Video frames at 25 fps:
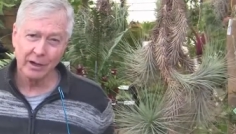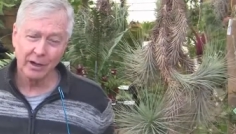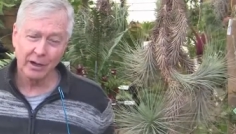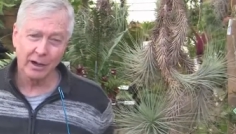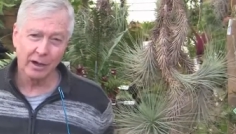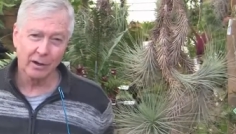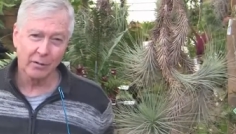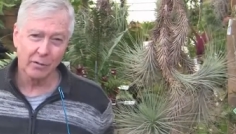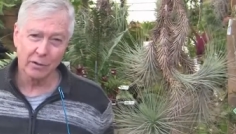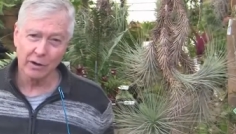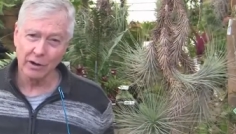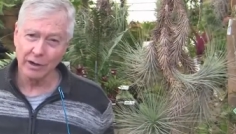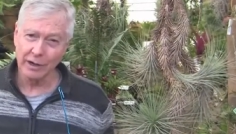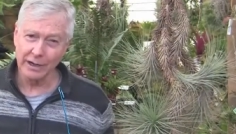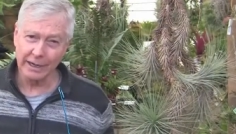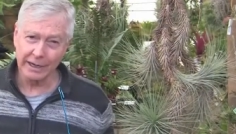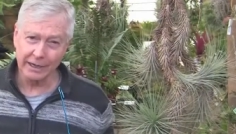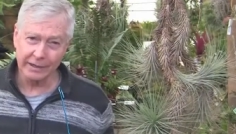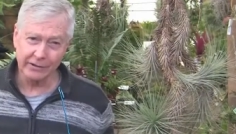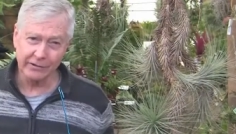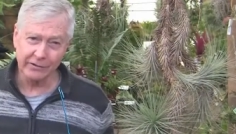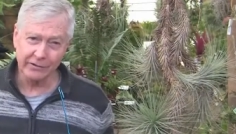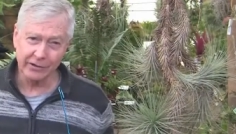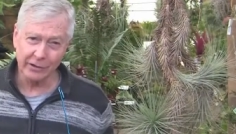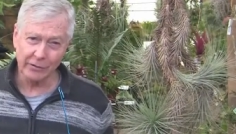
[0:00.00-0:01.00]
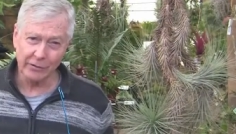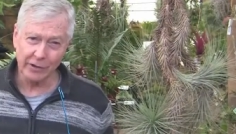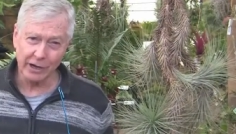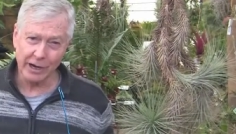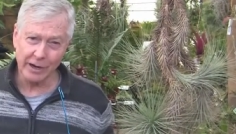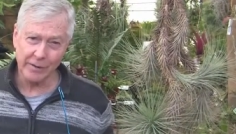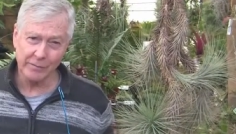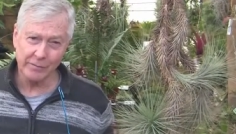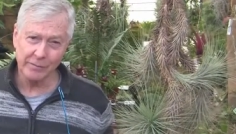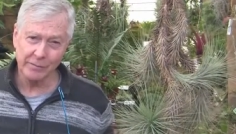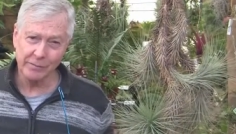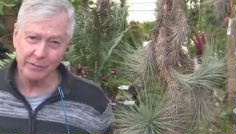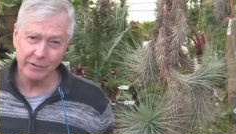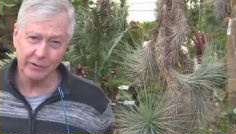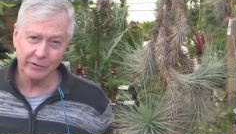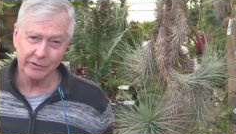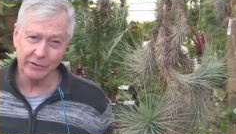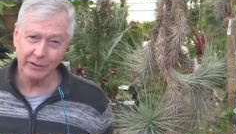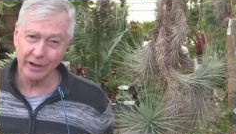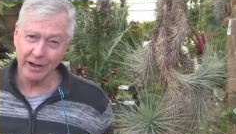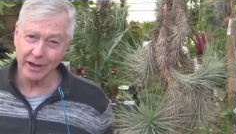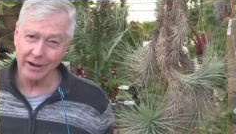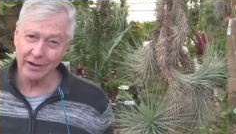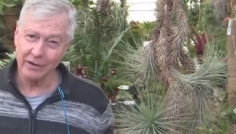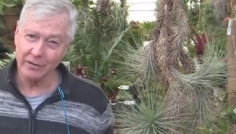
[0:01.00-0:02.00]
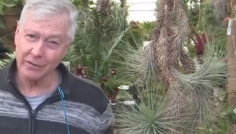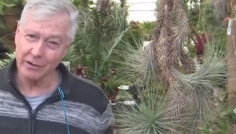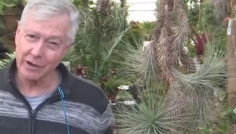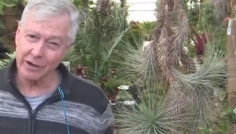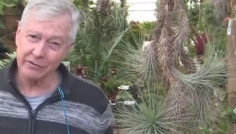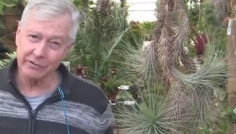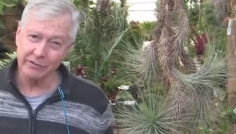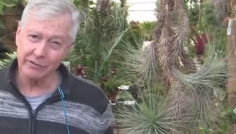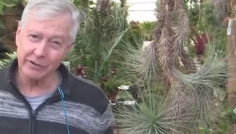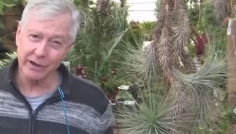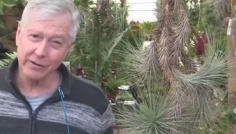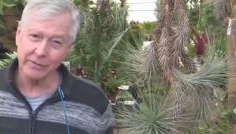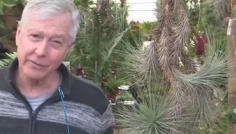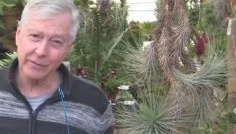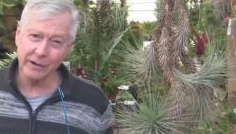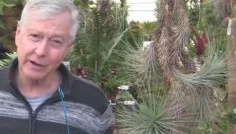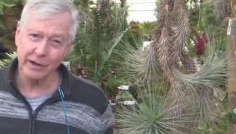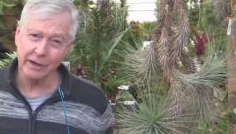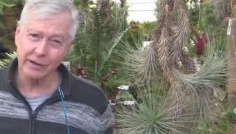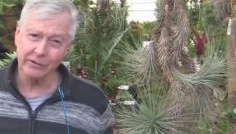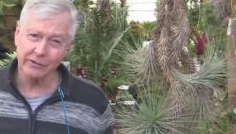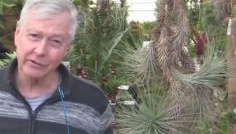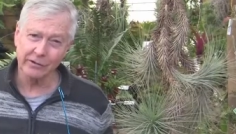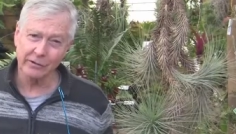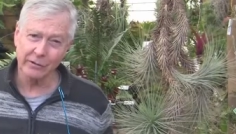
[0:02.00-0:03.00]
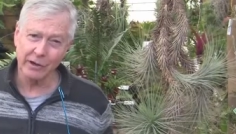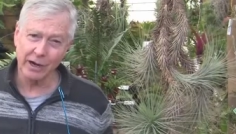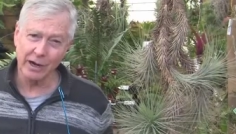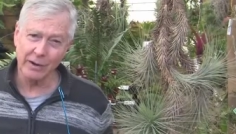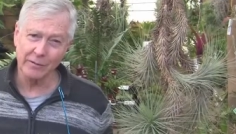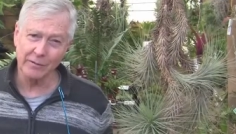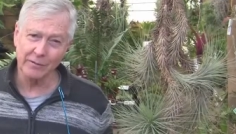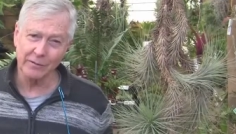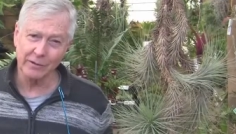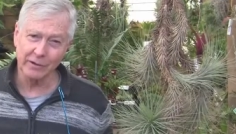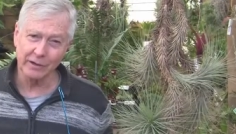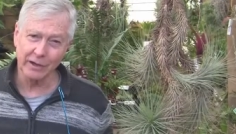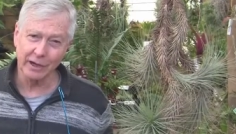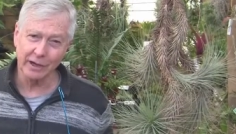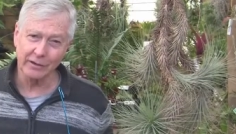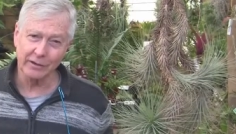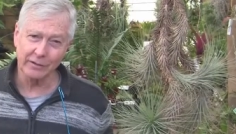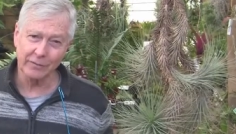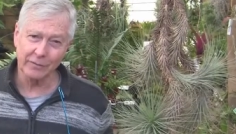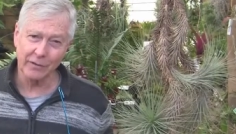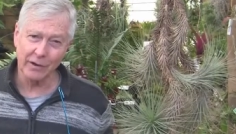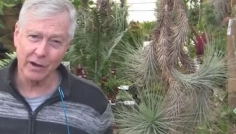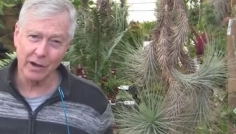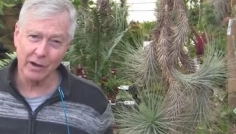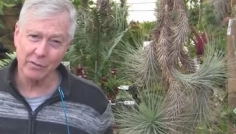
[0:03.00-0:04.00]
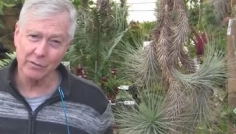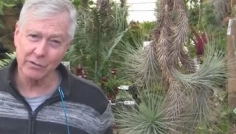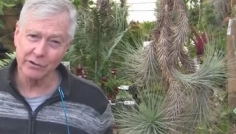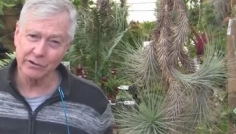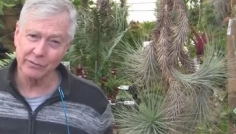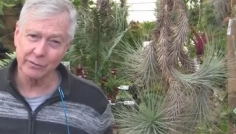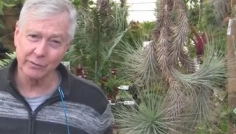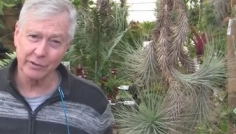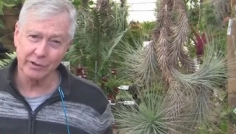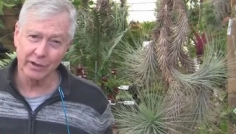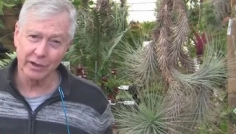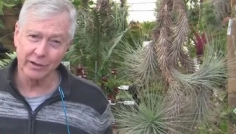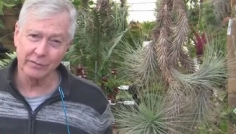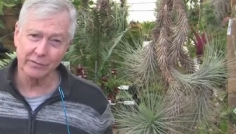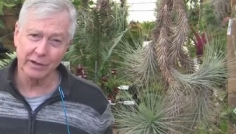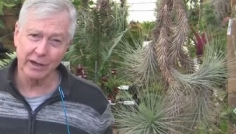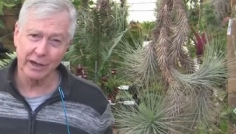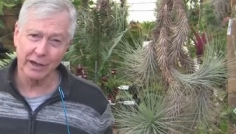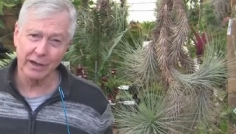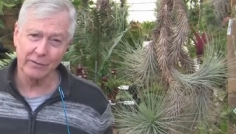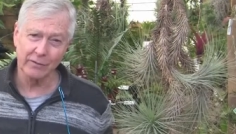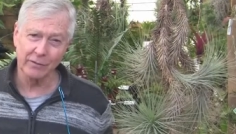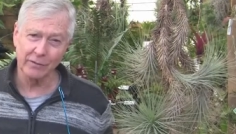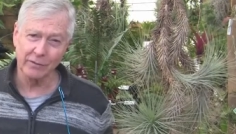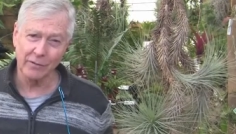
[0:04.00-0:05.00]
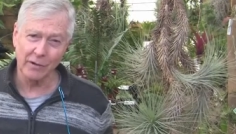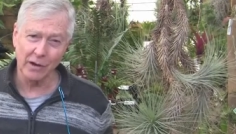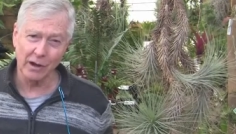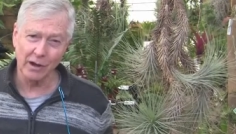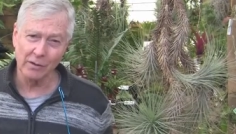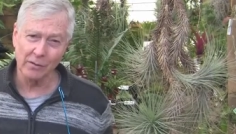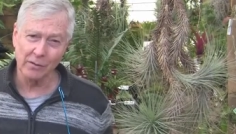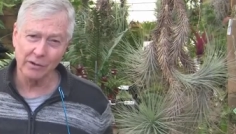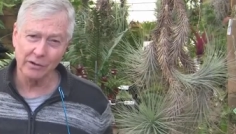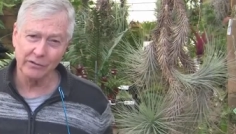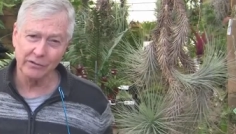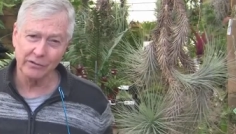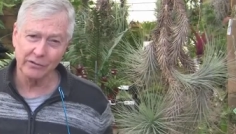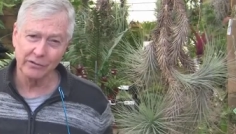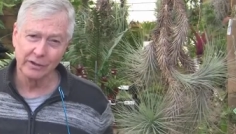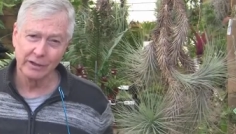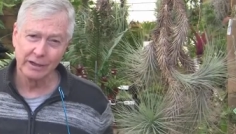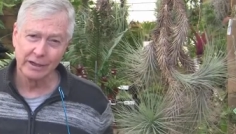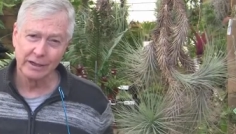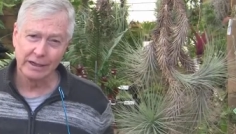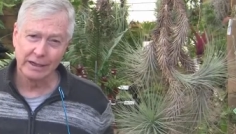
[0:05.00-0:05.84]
Uh, we're on Instagram. There's a lot of great stuff on Instagram. If you'd like to follow us, we'd love to have you follow us.